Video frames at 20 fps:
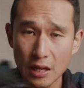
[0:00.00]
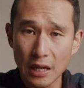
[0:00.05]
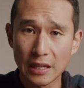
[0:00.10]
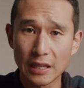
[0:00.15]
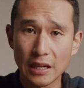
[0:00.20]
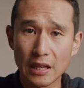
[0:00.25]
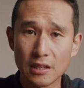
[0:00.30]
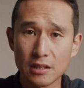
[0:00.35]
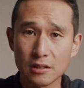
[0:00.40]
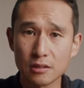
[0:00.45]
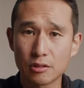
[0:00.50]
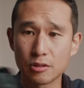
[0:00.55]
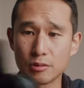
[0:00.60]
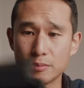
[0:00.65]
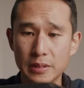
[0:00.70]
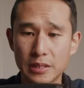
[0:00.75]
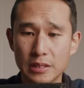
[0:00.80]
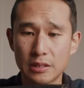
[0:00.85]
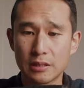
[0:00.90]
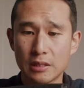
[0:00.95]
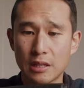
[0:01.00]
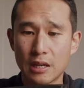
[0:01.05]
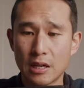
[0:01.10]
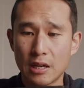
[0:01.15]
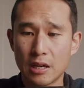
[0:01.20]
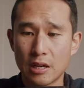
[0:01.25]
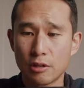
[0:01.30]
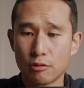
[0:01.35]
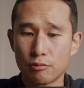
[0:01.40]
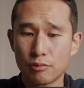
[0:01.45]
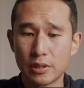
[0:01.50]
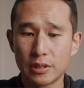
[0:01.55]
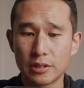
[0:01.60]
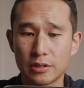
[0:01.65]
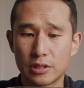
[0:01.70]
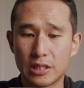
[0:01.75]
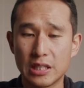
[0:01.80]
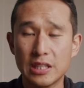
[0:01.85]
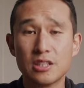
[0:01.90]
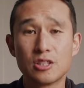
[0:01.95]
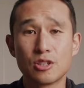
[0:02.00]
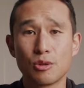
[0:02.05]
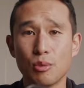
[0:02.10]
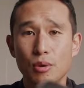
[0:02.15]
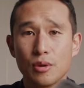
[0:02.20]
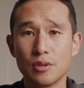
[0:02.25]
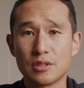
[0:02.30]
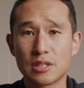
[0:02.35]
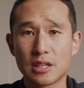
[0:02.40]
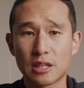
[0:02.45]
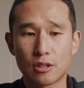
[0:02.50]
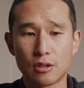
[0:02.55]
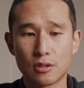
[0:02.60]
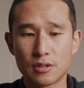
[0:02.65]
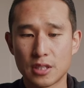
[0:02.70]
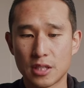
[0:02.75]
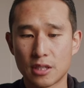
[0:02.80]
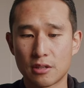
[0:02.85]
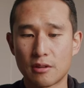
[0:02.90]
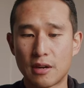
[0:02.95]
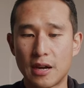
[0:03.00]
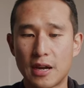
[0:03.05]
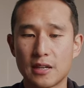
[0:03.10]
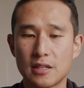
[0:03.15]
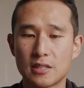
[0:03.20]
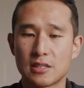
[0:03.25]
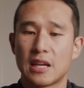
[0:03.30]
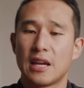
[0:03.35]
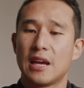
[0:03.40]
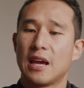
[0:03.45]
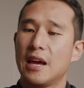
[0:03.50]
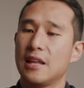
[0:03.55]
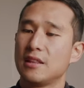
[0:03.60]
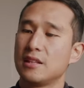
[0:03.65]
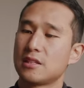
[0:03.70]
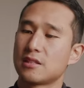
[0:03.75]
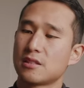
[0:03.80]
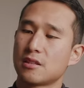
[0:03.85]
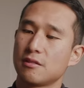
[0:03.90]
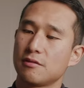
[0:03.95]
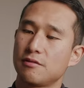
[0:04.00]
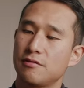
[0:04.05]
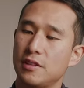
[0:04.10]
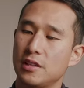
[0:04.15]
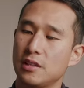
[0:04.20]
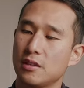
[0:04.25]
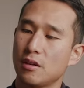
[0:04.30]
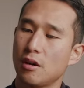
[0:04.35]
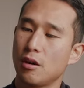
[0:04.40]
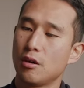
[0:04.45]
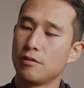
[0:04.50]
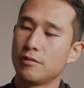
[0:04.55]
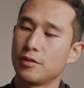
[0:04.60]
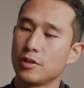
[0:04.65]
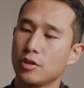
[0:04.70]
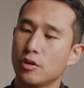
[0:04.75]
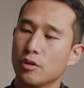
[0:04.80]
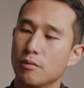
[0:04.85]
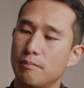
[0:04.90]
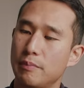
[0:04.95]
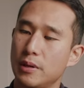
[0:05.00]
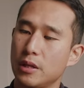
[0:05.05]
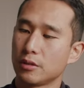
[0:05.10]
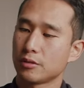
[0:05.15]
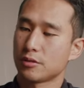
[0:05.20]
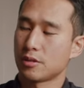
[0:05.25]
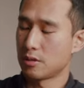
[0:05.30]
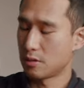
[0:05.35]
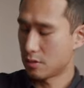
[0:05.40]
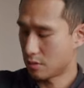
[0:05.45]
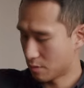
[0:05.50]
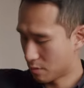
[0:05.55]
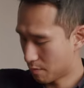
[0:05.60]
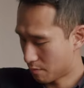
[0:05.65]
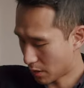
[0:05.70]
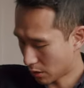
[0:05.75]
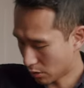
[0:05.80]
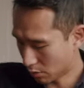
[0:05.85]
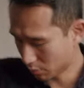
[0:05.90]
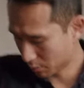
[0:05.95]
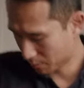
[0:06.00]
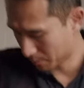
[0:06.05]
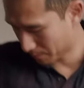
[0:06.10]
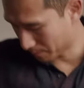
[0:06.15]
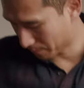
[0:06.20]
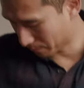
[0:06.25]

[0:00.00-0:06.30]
Again, it could be really geared towards that content creators and this can fit over your belt buckle